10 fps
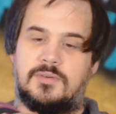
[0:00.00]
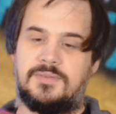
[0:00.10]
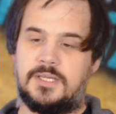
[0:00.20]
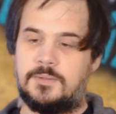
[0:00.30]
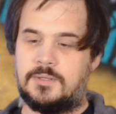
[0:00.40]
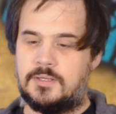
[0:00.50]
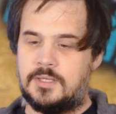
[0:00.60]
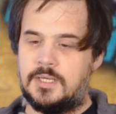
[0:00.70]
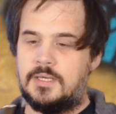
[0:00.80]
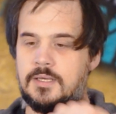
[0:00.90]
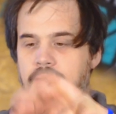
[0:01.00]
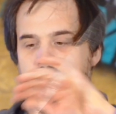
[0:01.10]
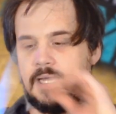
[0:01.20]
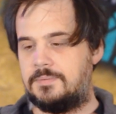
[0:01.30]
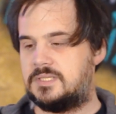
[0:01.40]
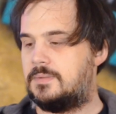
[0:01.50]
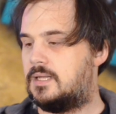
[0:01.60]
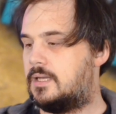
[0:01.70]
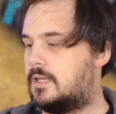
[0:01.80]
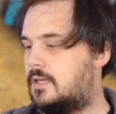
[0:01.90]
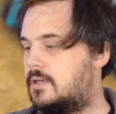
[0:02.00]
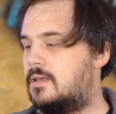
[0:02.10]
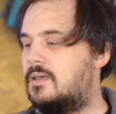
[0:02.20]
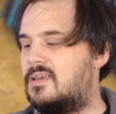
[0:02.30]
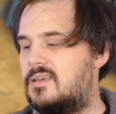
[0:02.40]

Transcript: review and it happens to be lying here.